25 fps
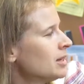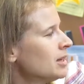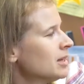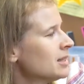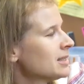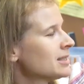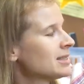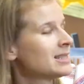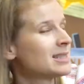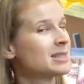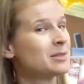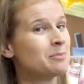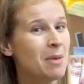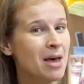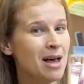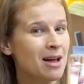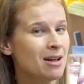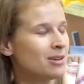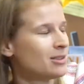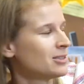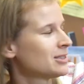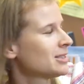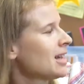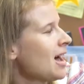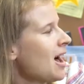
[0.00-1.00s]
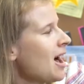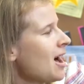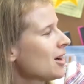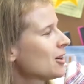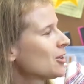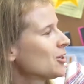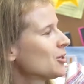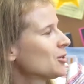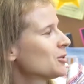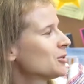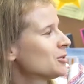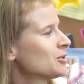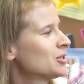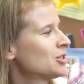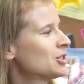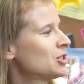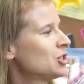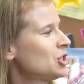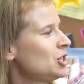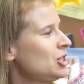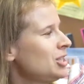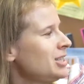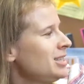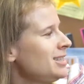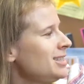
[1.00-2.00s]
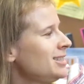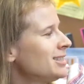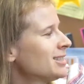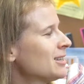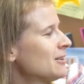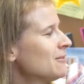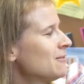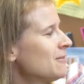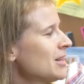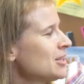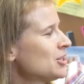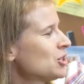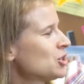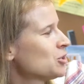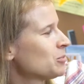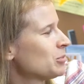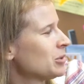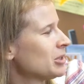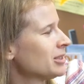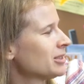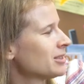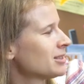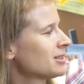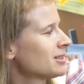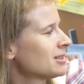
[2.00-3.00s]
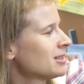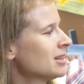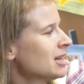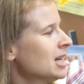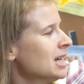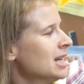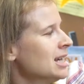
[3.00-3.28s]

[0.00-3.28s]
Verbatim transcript: smell tacos, cheese, and vegetables,